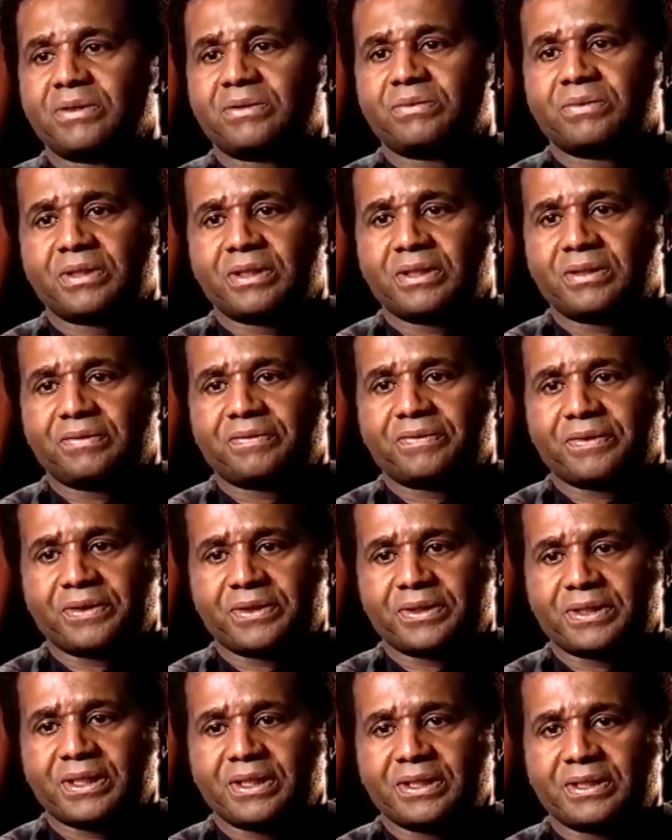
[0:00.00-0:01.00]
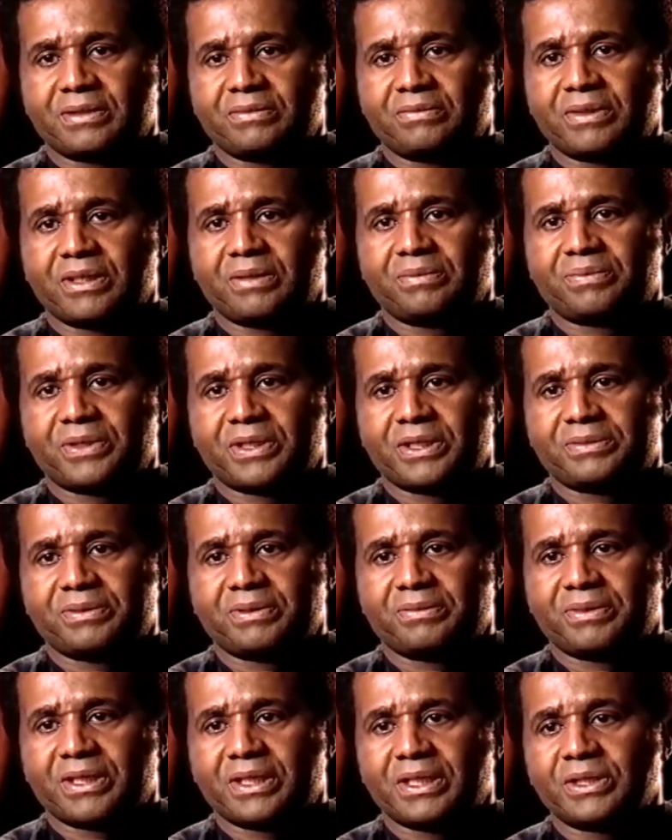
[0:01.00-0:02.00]
one of the first things that really impressed me
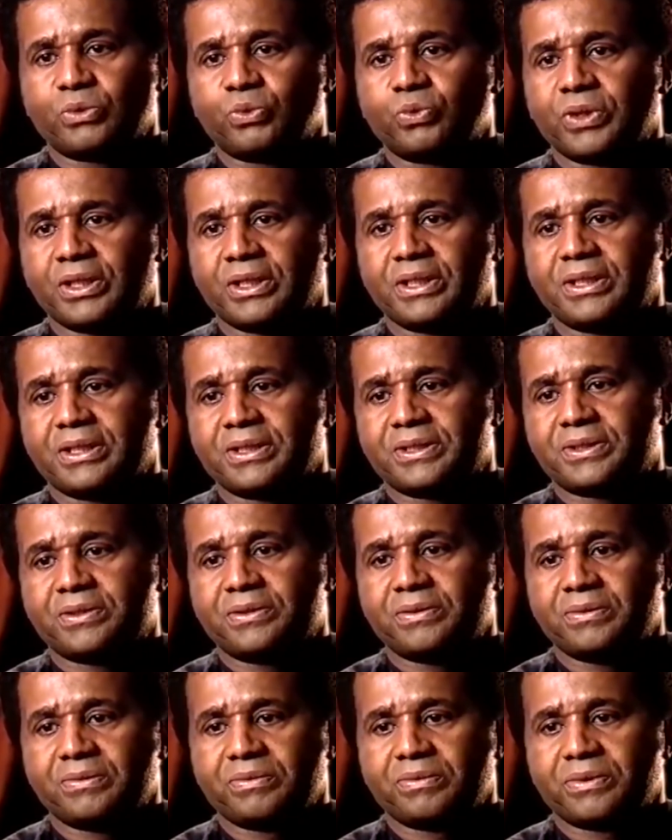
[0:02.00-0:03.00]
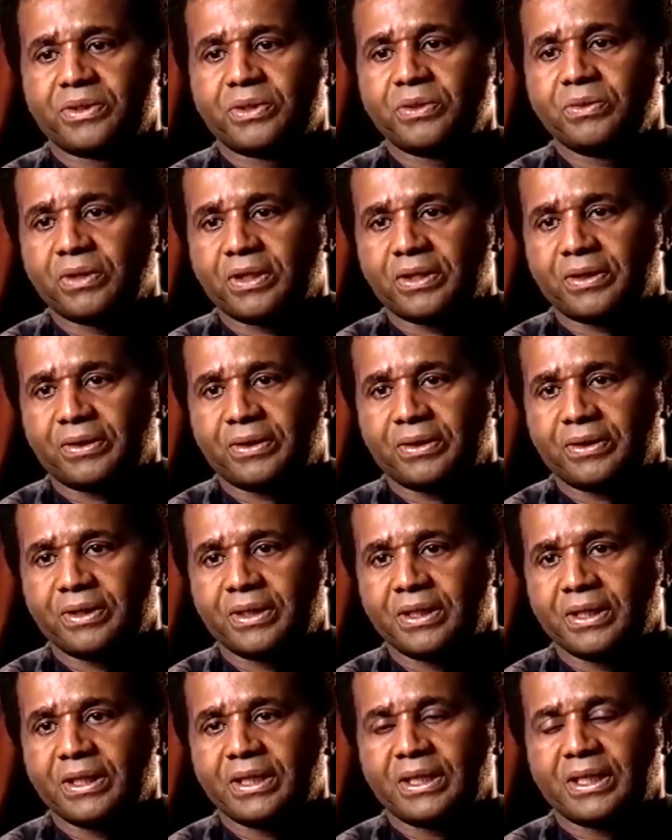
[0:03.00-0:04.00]
about his willingness to learn
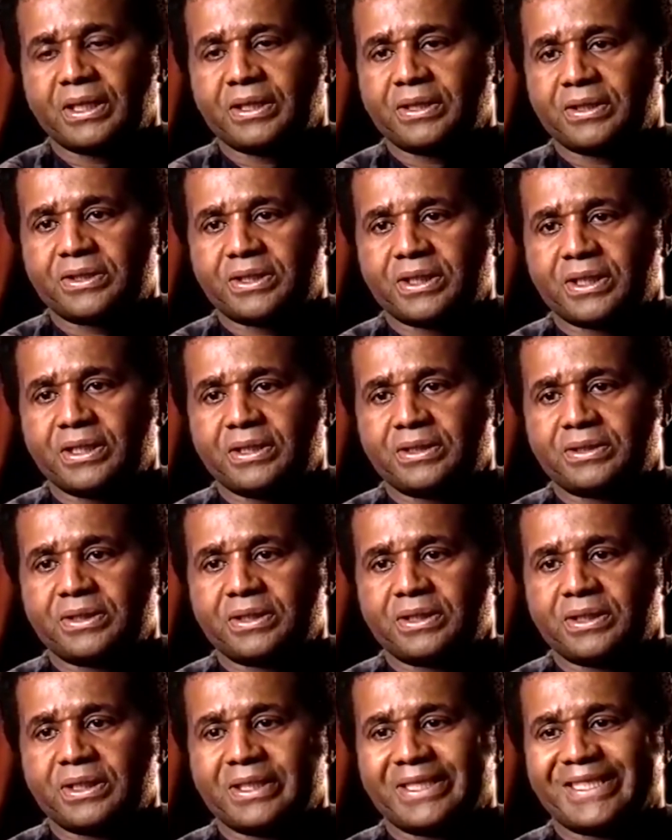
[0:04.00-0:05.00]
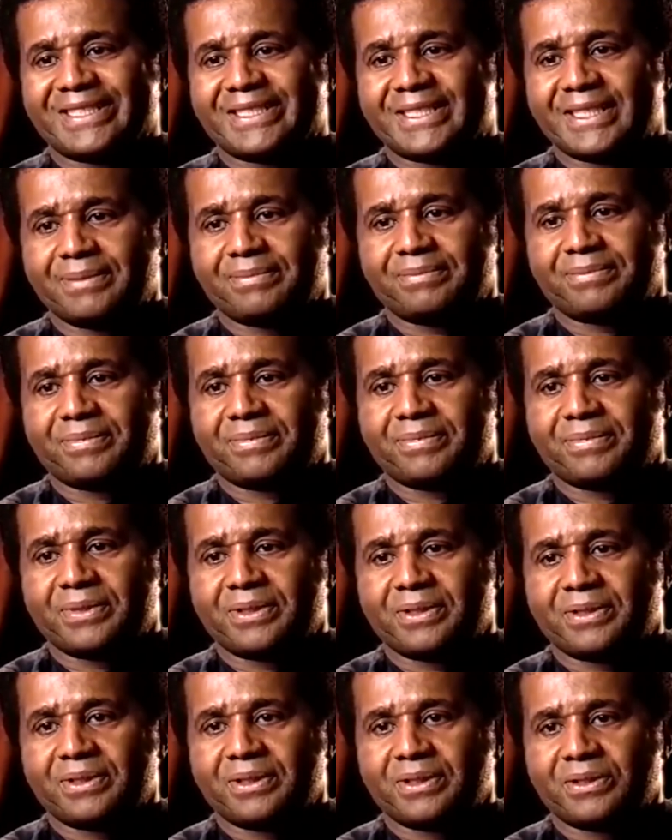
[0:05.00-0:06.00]
and to change and accept
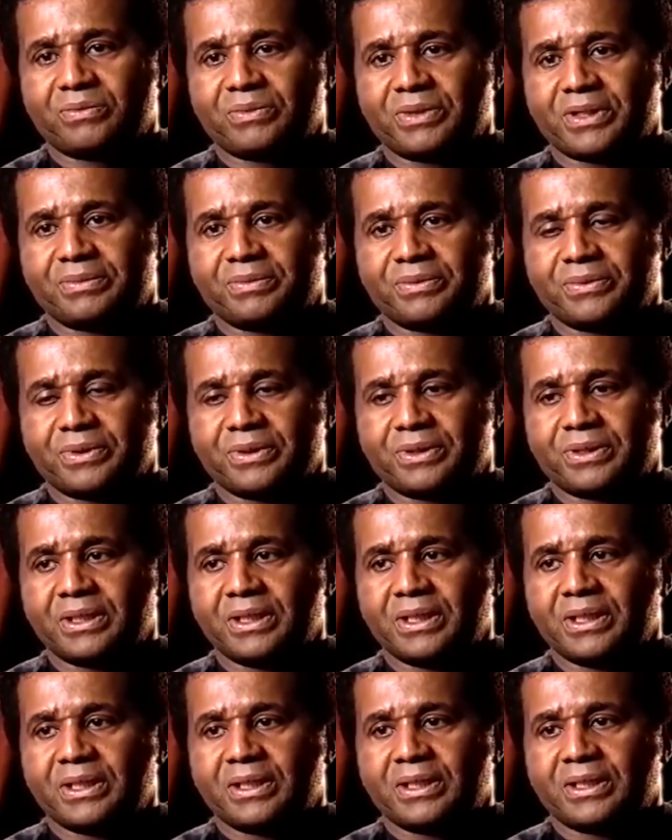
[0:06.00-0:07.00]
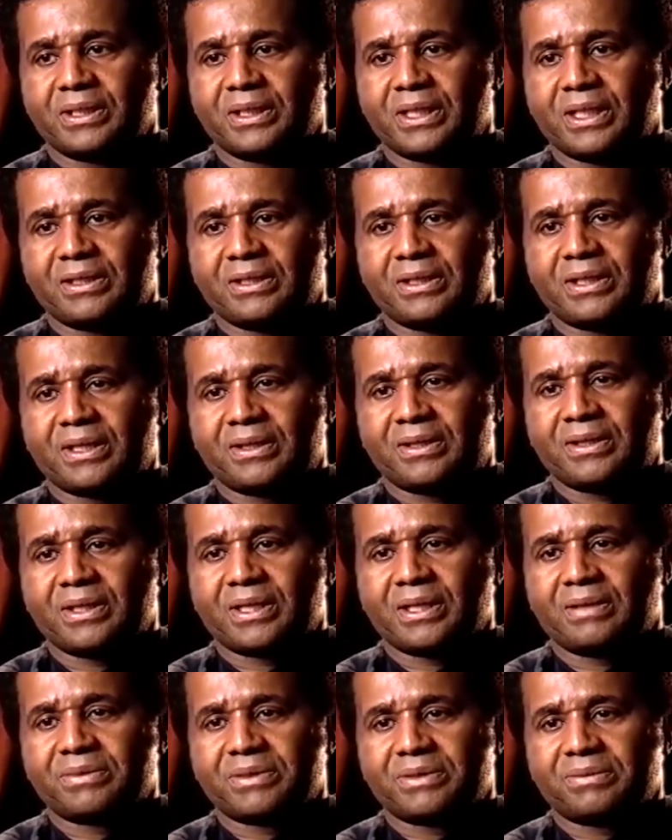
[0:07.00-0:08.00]
his weak points. I think
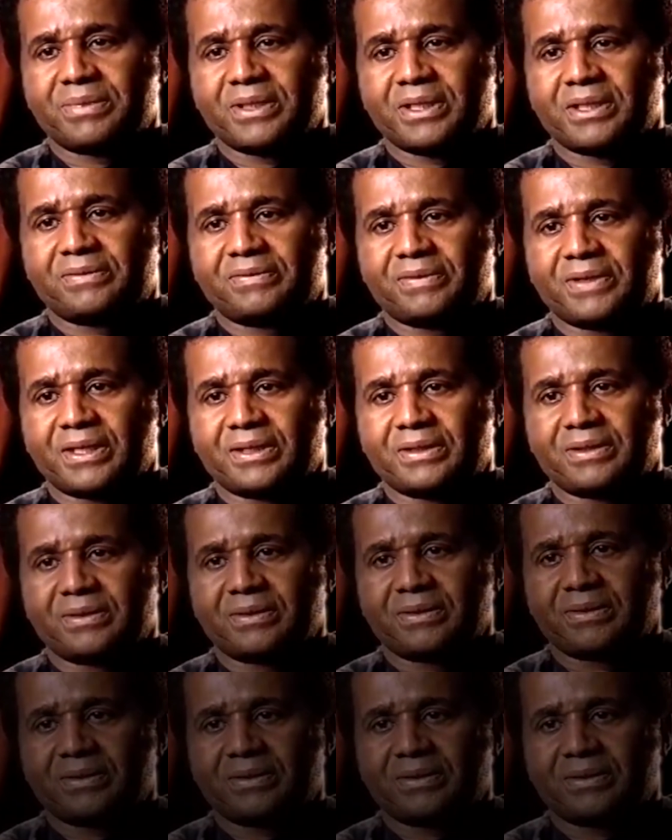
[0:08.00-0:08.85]
that was the biggest factor.